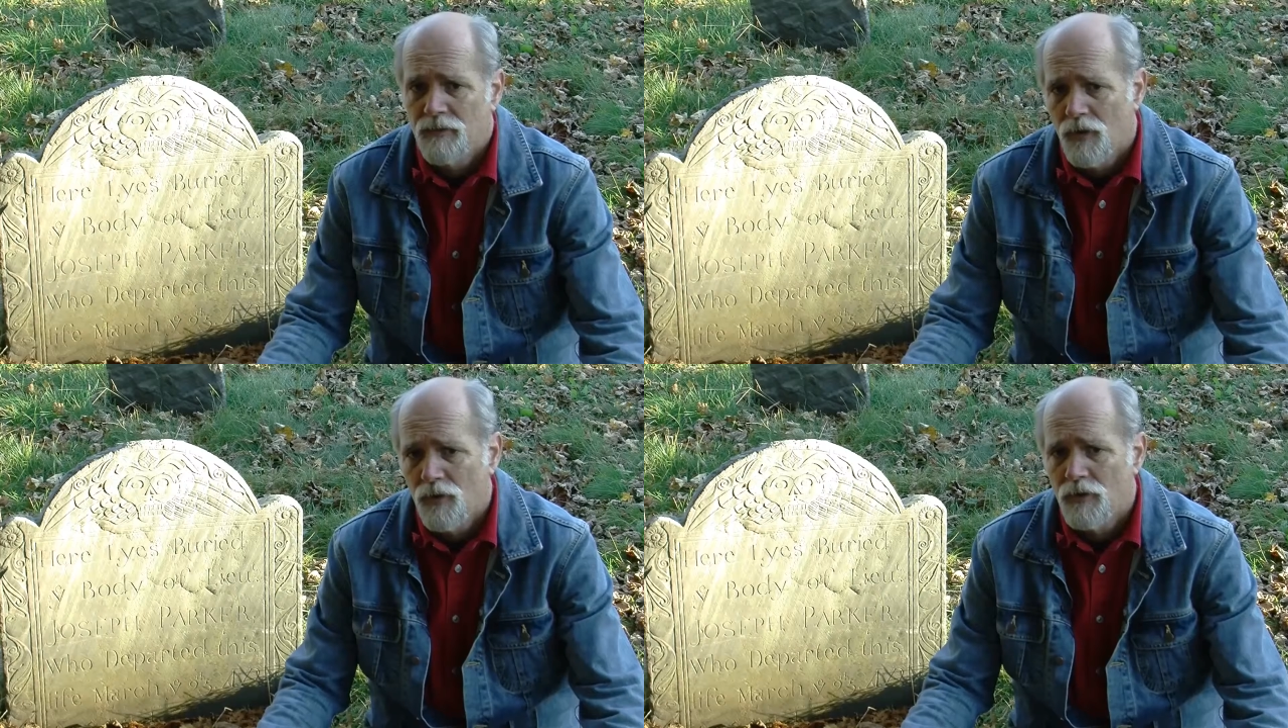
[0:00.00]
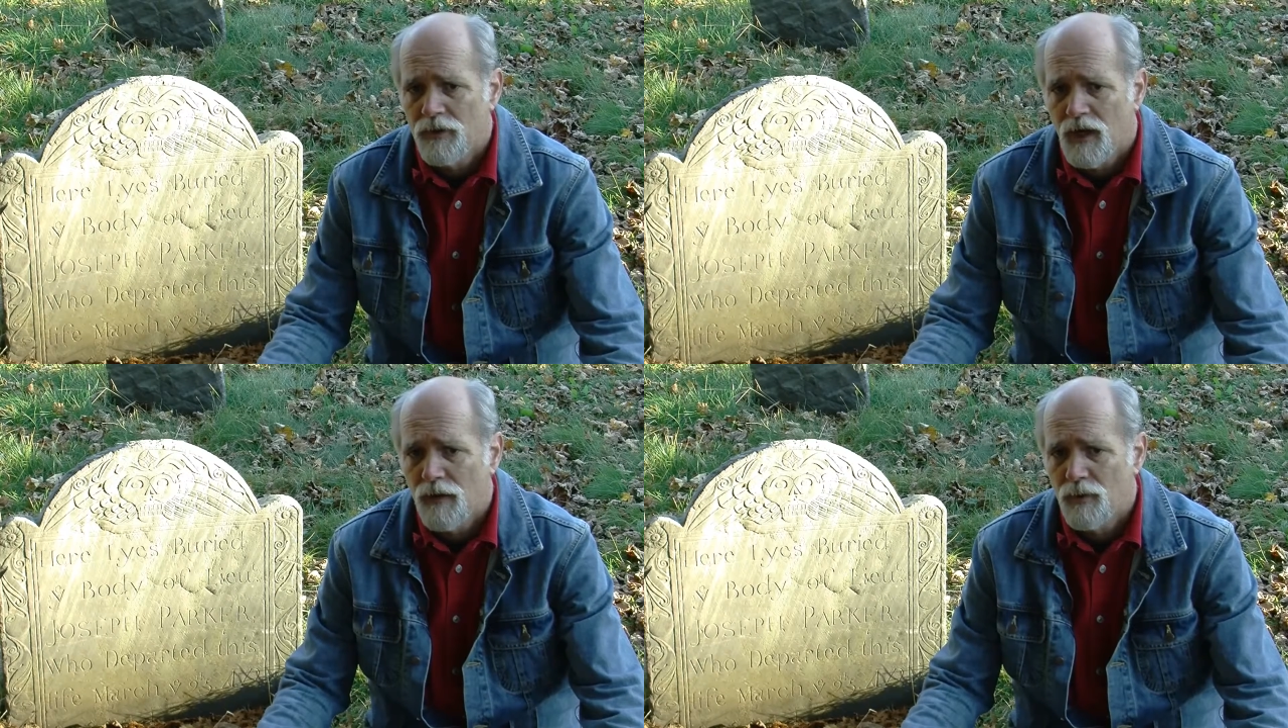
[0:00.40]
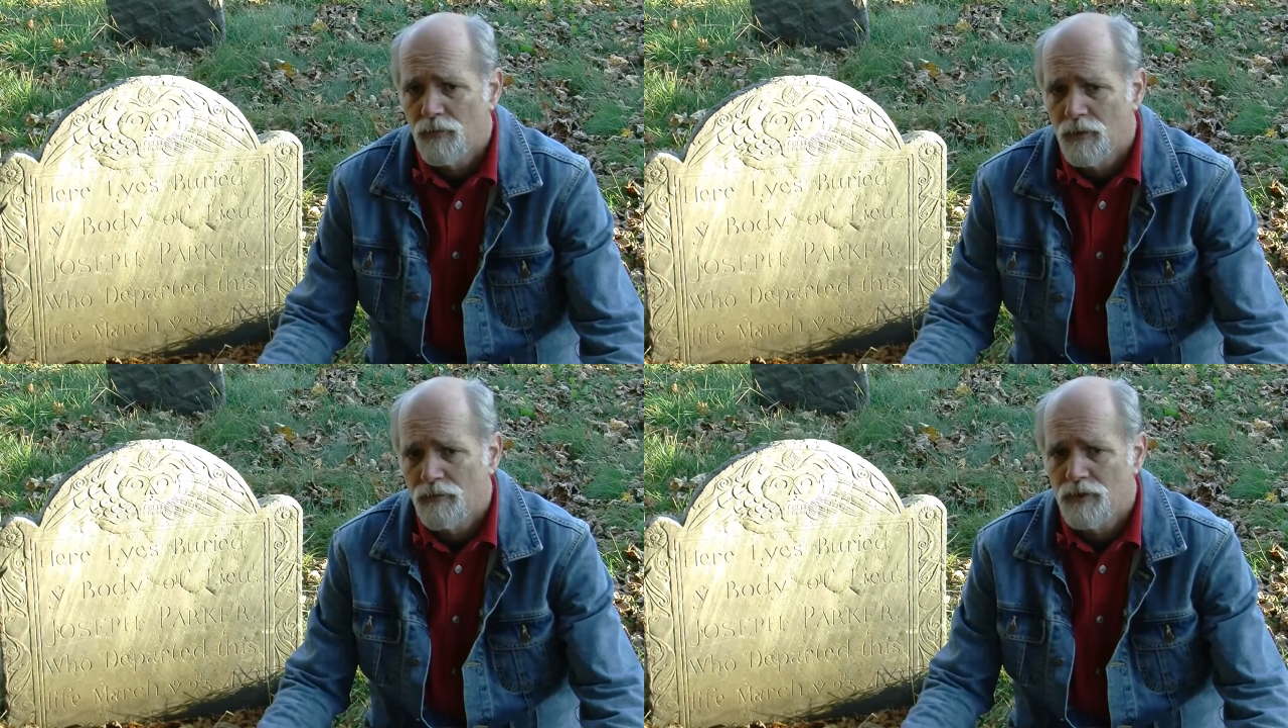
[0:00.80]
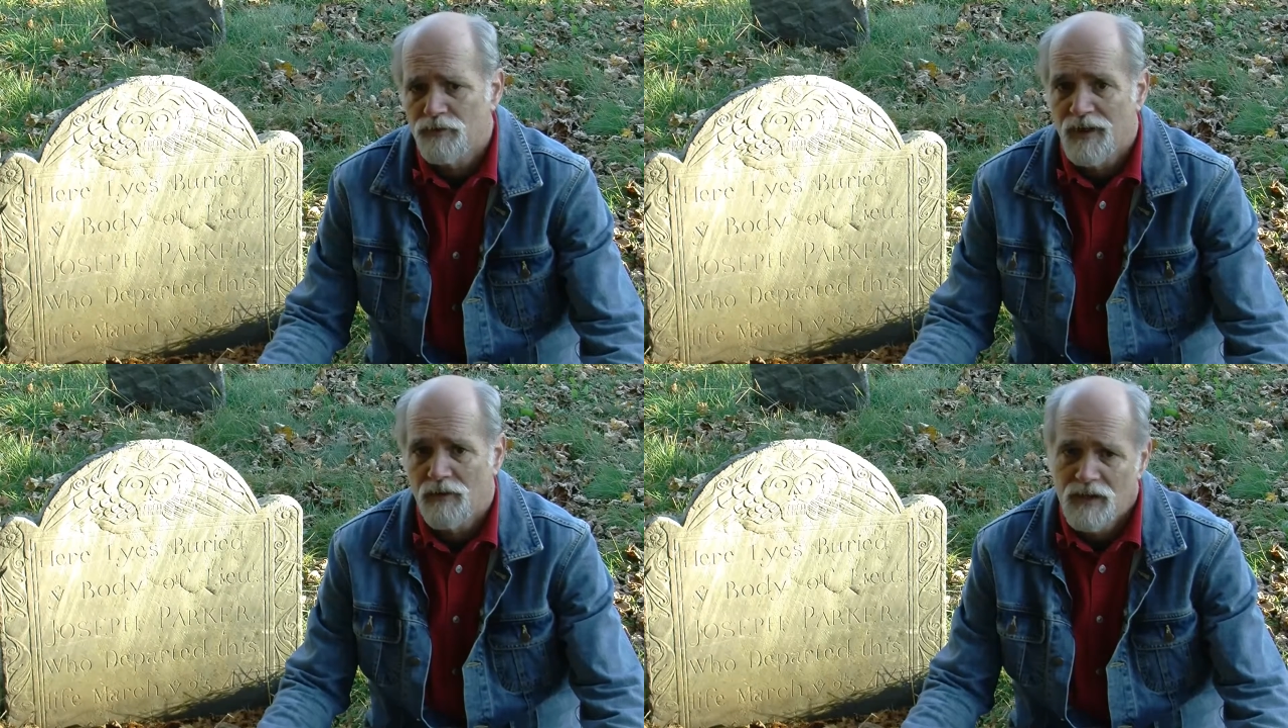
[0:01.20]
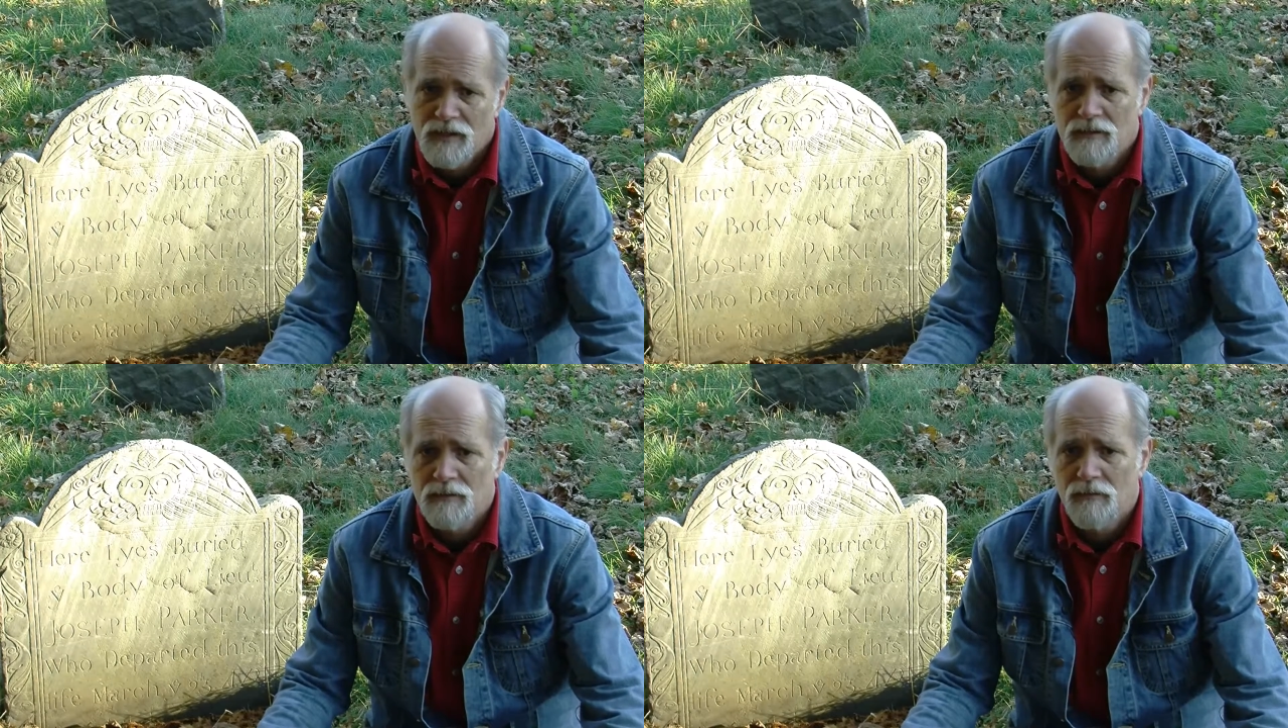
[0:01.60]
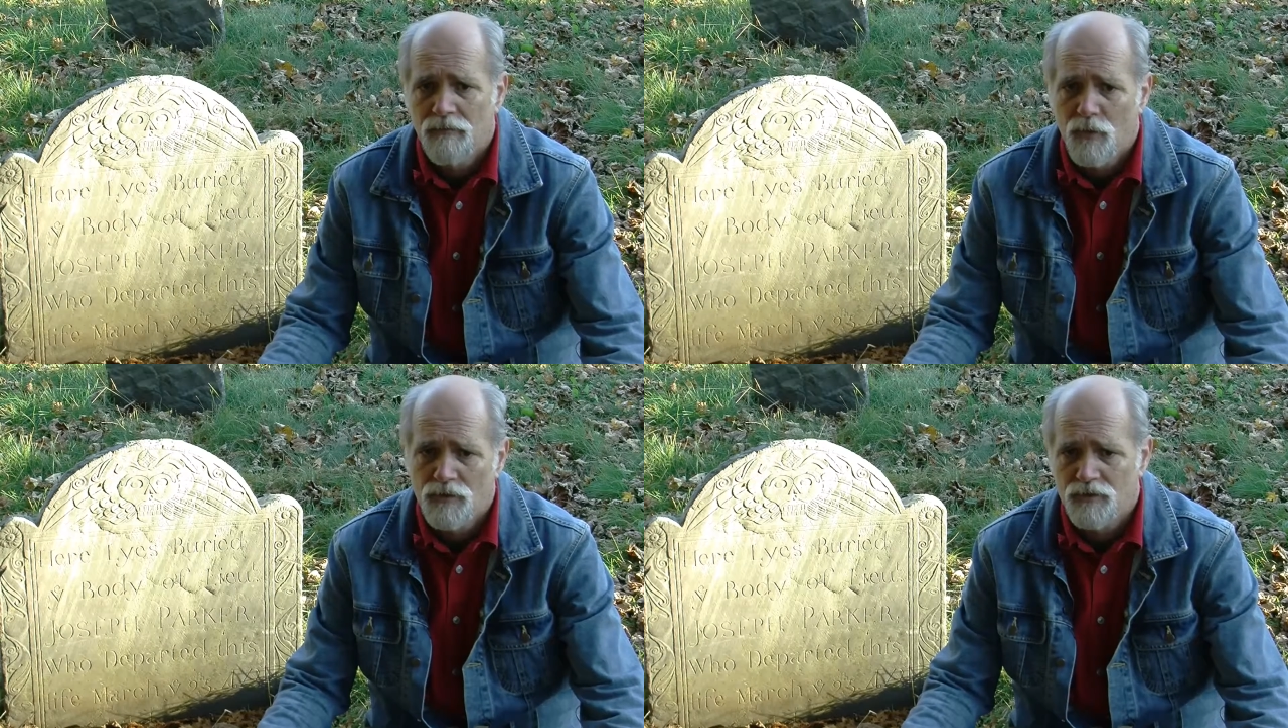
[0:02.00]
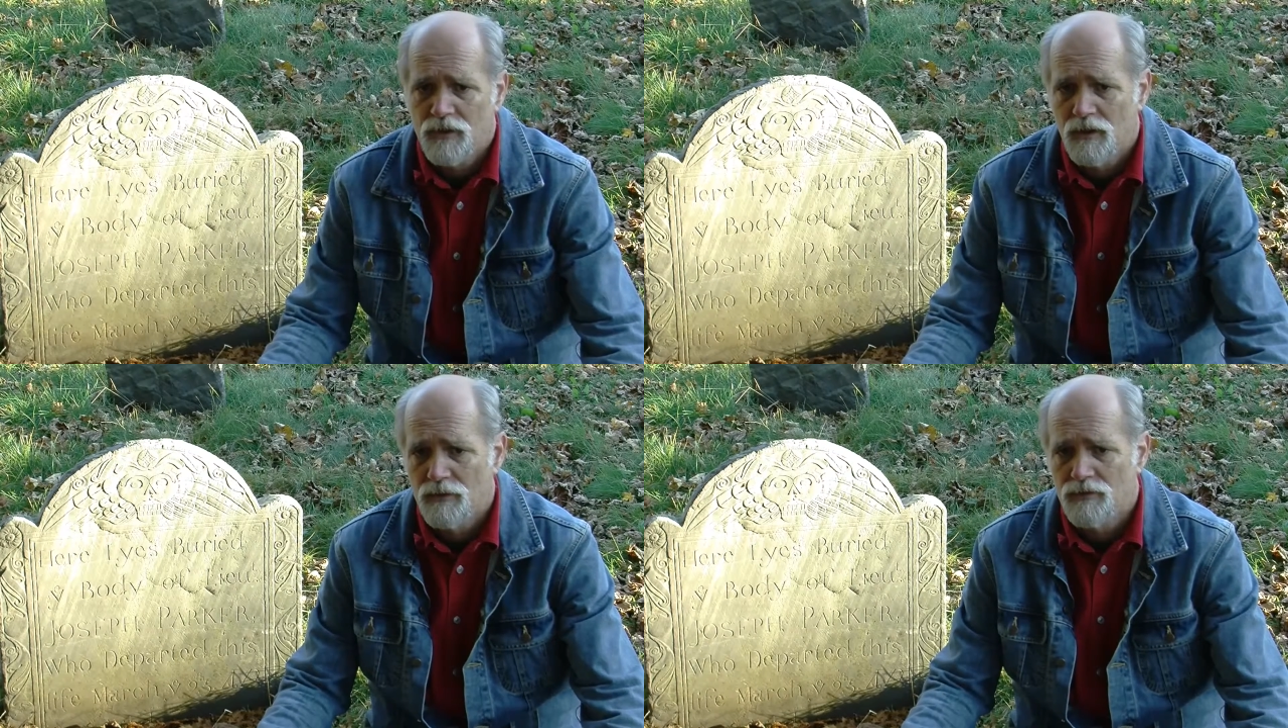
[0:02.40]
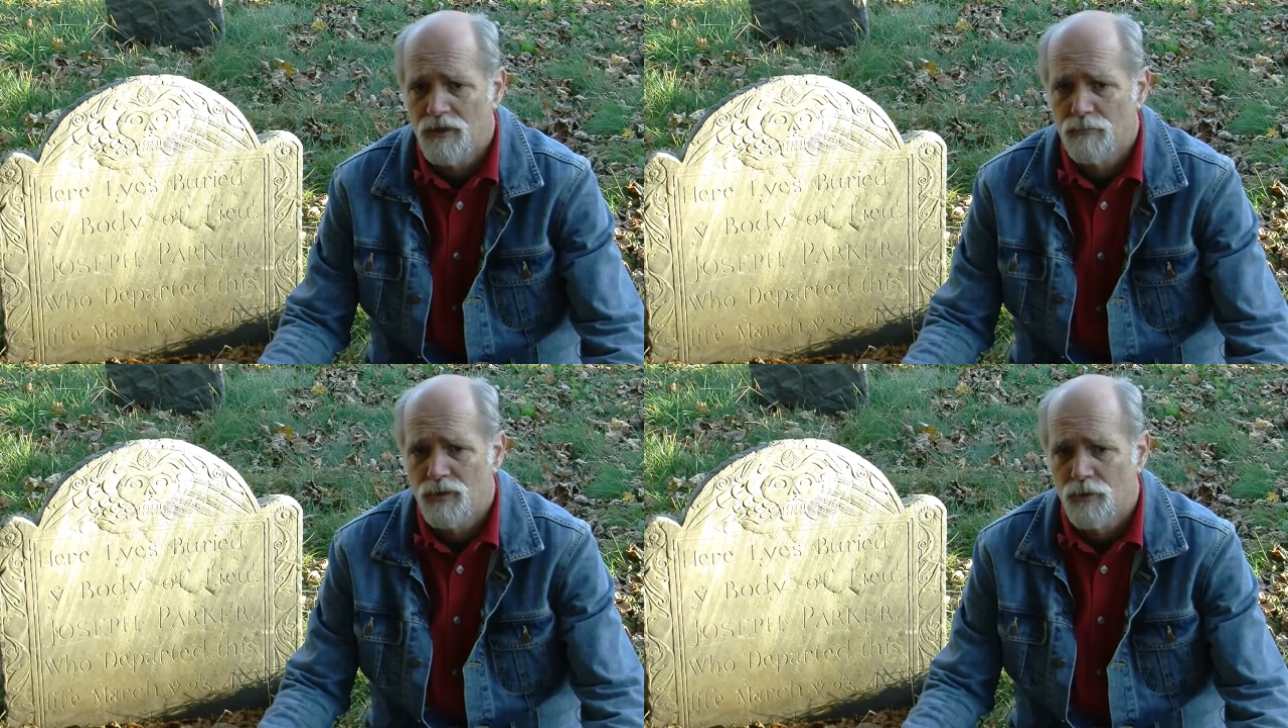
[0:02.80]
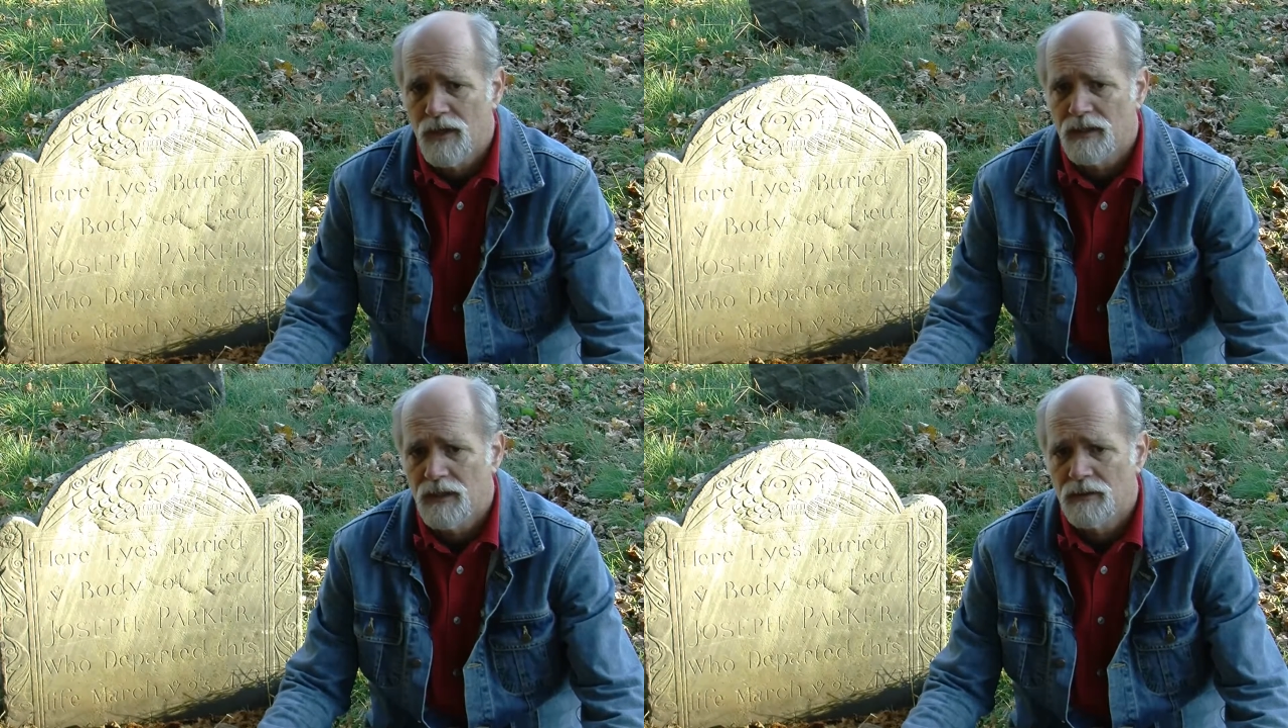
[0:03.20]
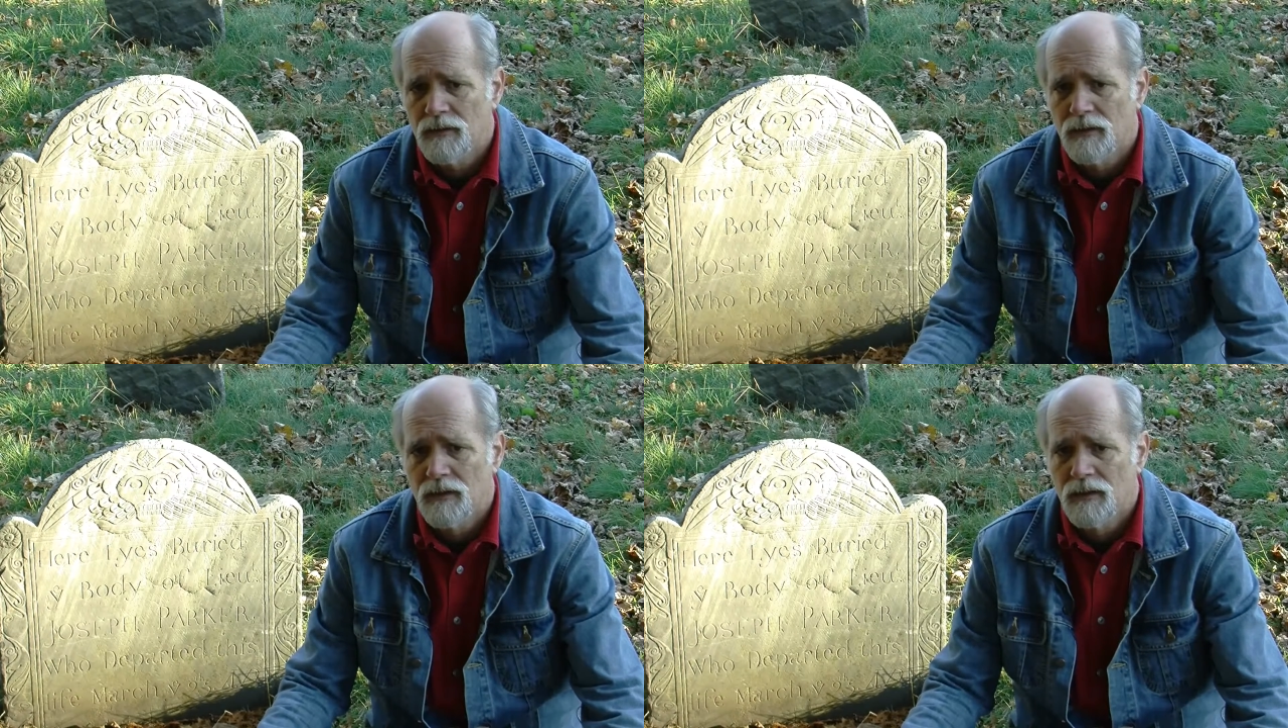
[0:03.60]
And though the Tyburn River is now hidden, forced to go subterranean,